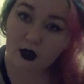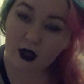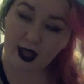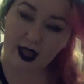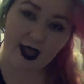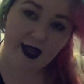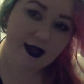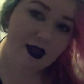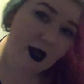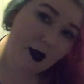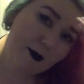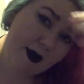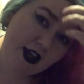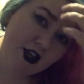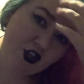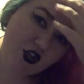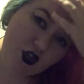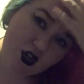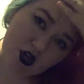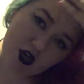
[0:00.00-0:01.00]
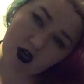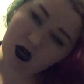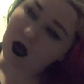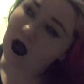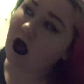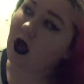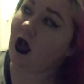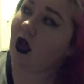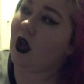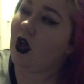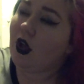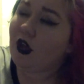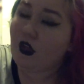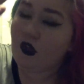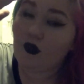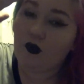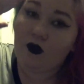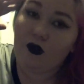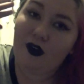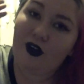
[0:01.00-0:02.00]
And make sure
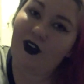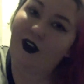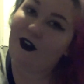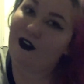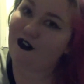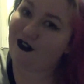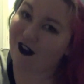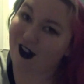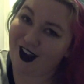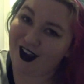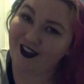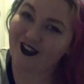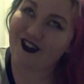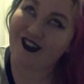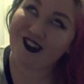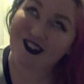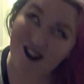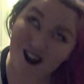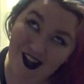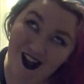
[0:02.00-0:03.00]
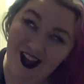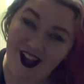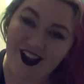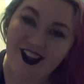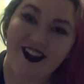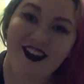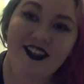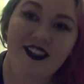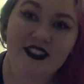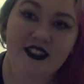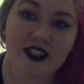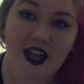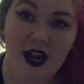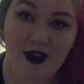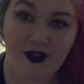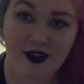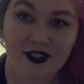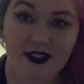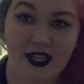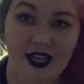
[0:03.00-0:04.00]
you find your light, as
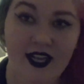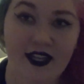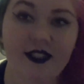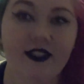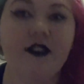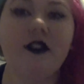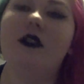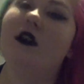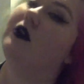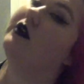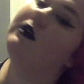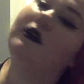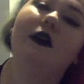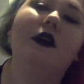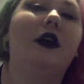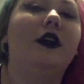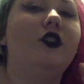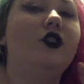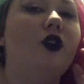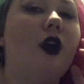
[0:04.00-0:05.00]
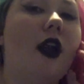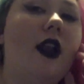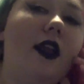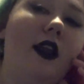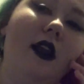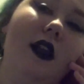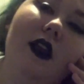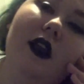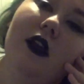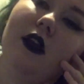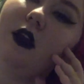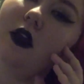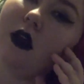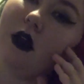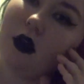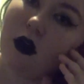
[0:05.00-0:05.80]
Tyra says, and try to get it